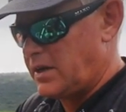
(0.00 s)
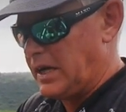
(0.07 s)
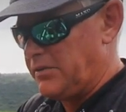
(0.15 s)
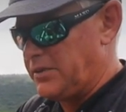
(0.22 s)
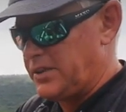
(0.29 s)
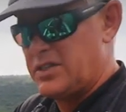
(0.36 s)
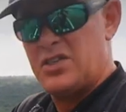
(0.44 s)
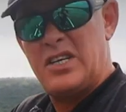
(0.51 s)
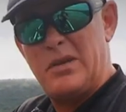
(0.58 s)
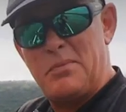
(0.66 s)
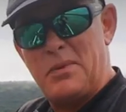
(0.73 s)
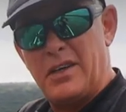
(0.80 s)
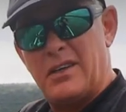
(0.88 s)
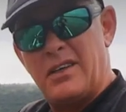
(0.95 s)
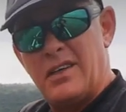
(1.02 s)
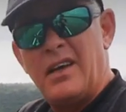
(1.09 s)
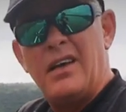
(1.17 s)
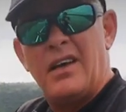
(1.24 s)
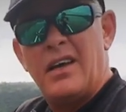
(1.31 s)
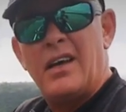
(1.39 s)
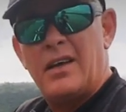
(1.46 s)
okay, if it's cheaper,
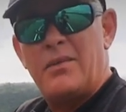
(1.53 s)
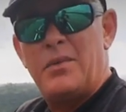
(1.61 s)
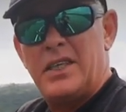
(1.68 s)
it